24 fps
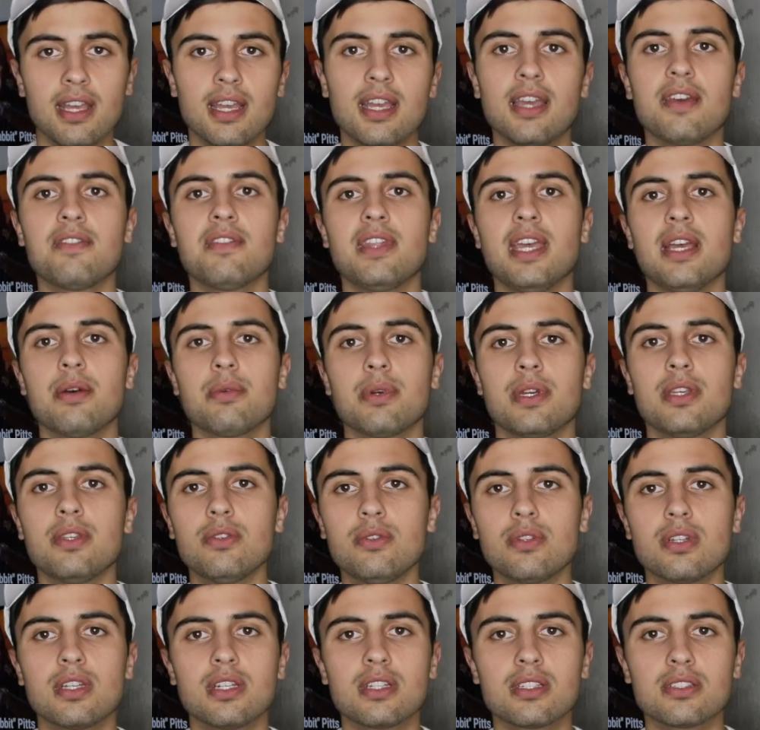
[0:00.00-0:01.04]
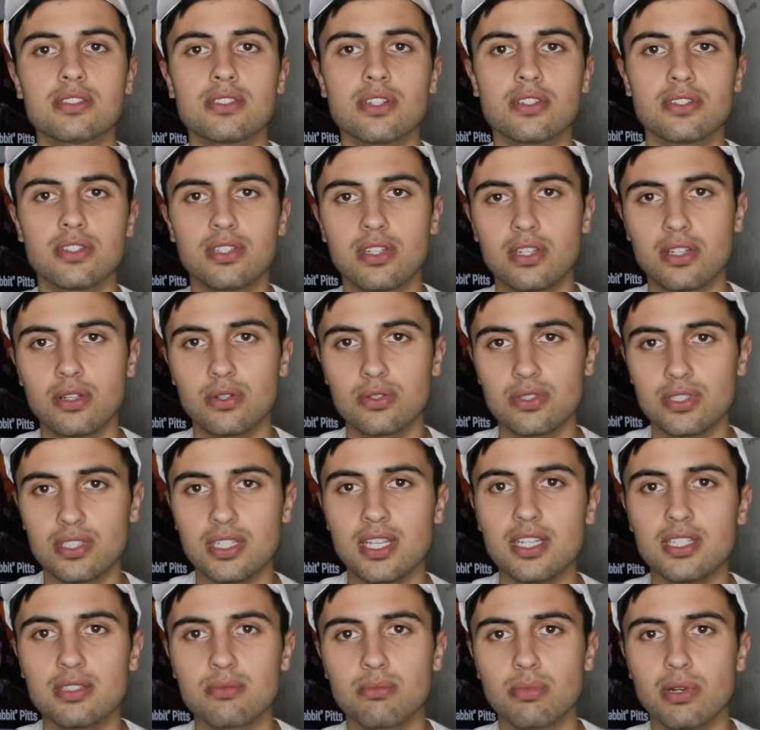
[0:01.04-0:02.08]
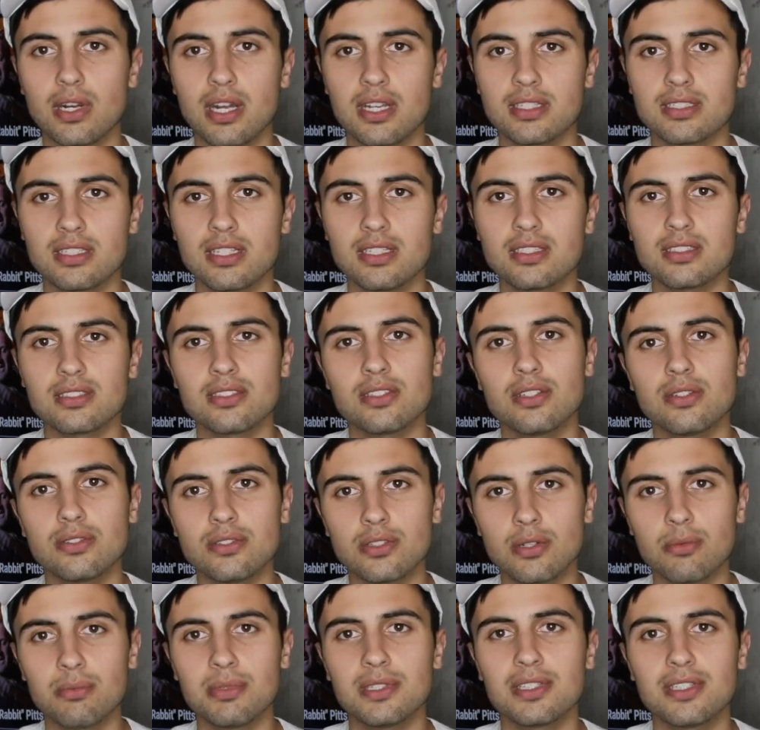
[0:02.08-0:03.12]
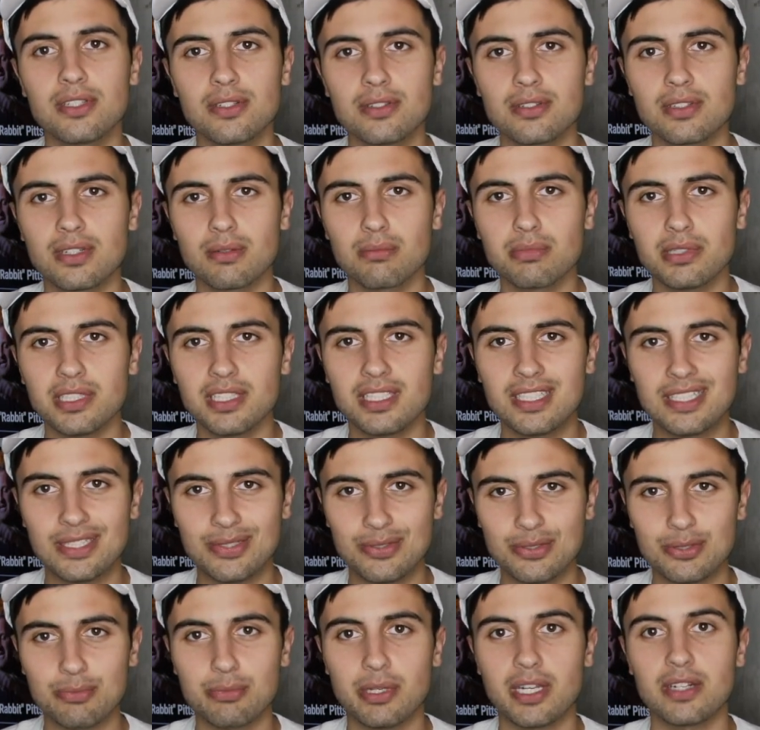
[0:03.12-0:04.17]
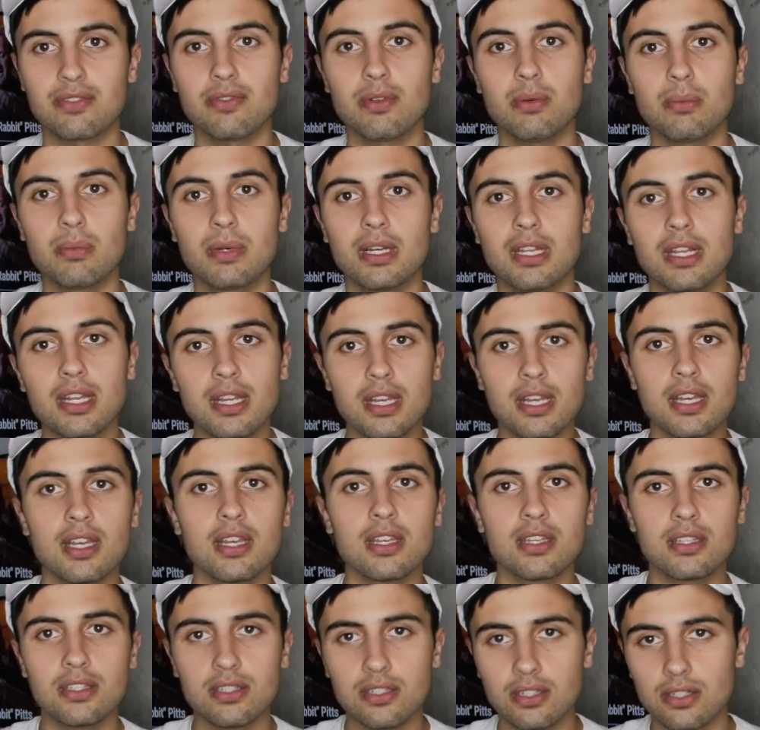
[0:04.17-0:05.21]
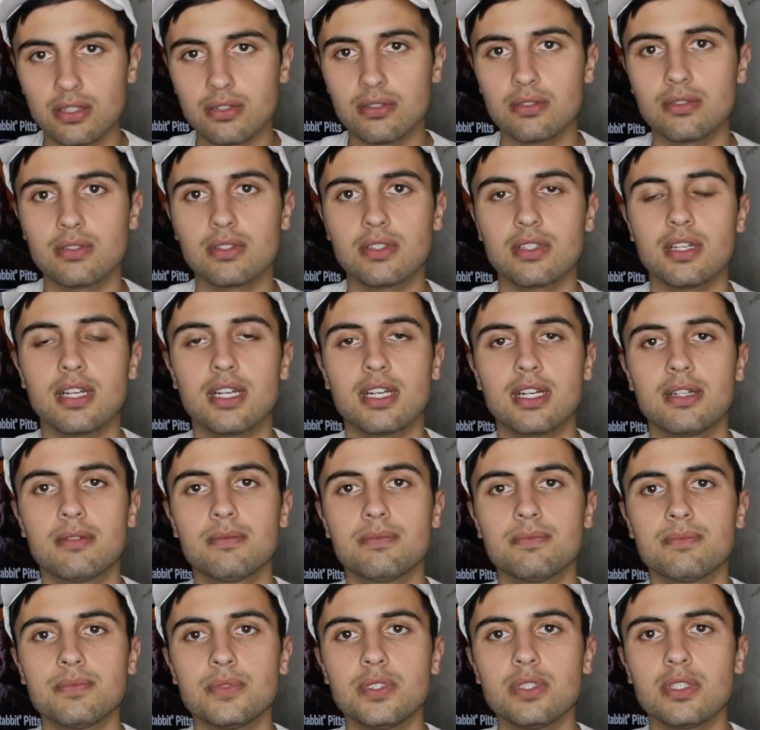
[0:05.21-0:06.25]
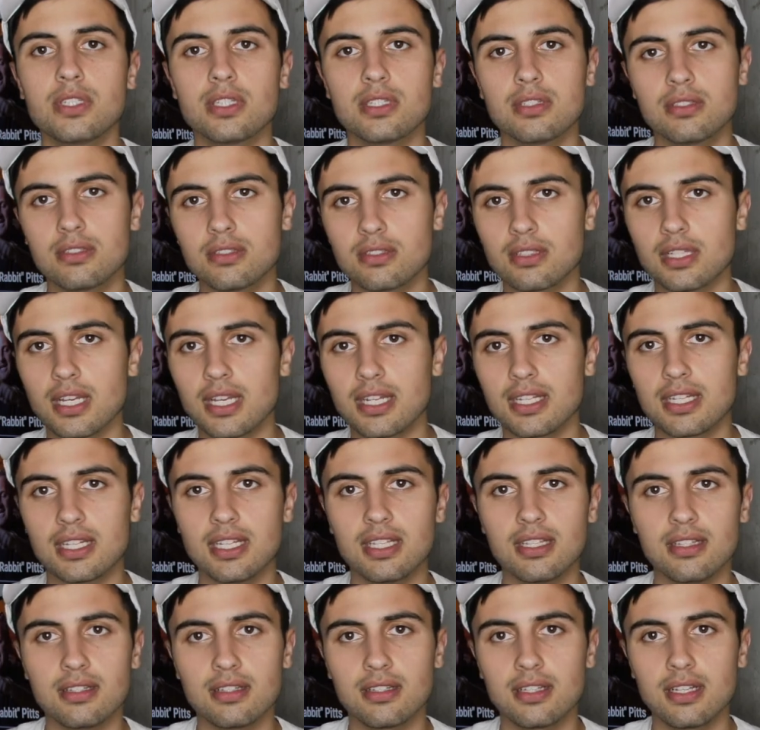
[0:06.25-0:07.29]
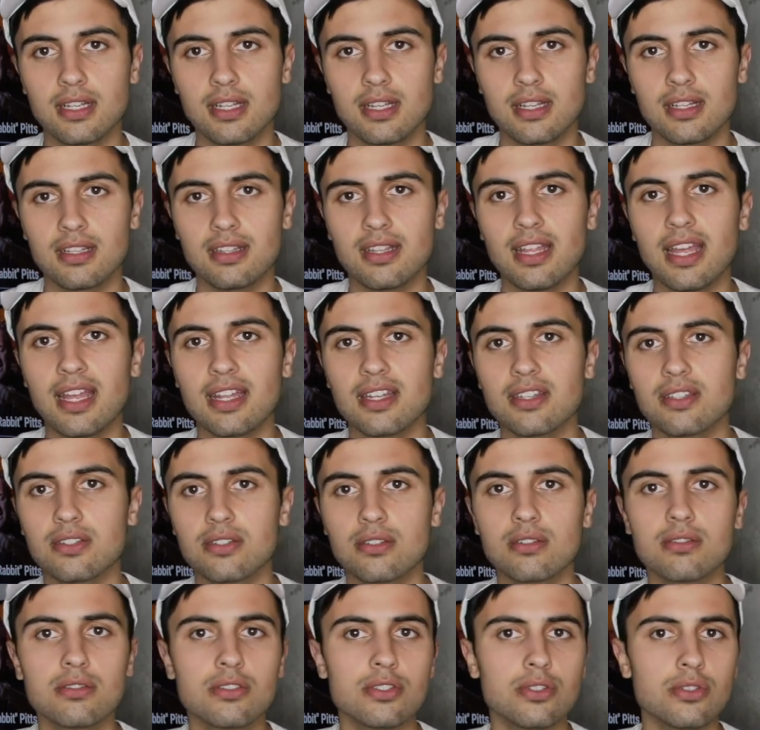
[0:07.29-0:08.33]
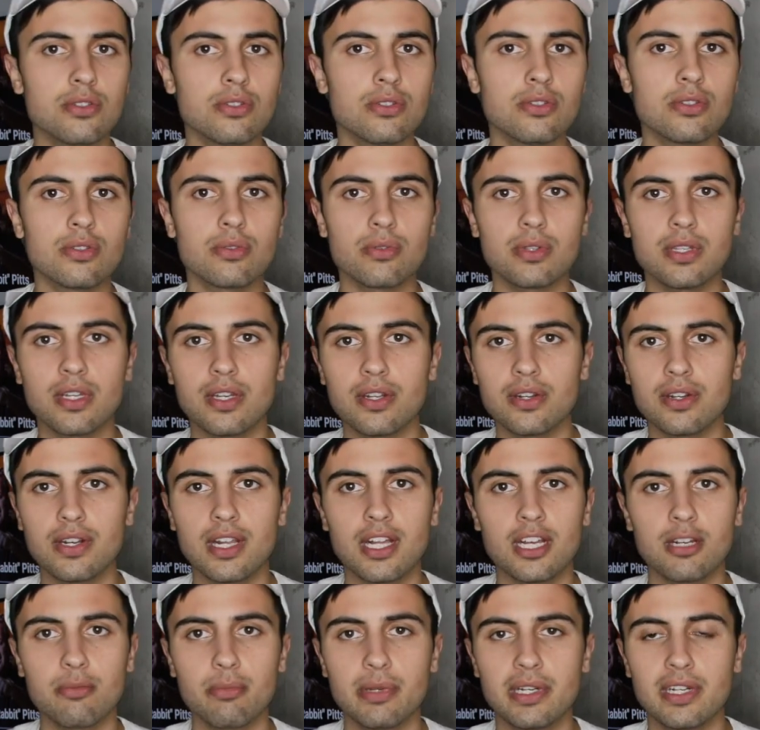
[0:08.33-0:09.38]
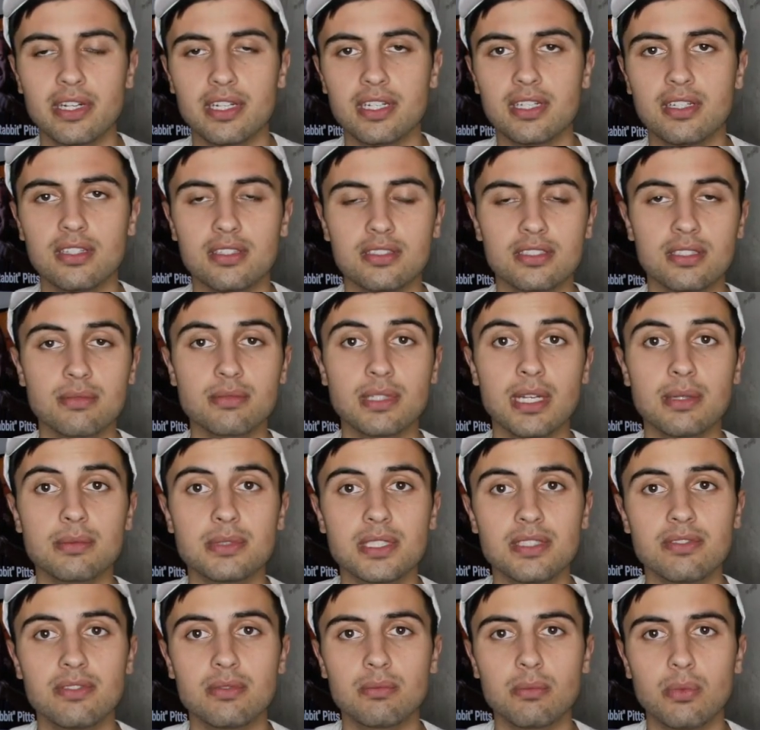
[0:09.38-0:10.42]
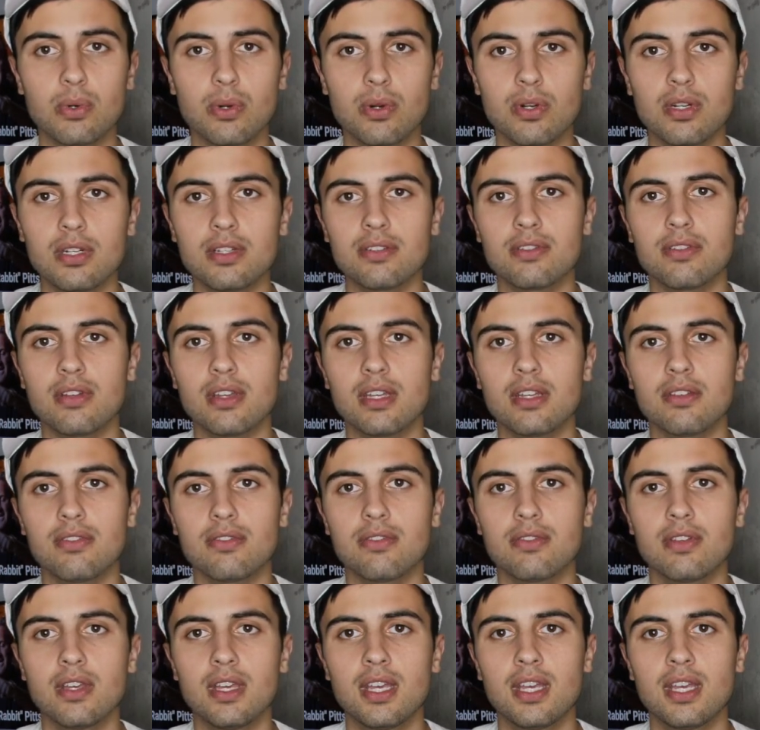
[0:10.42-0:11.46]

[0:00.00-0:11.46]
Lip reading: And that way you can start the negotiation process. Don't be completely disrespectful, but you can kind of get that $200-$300 barrier, or sometimes even more if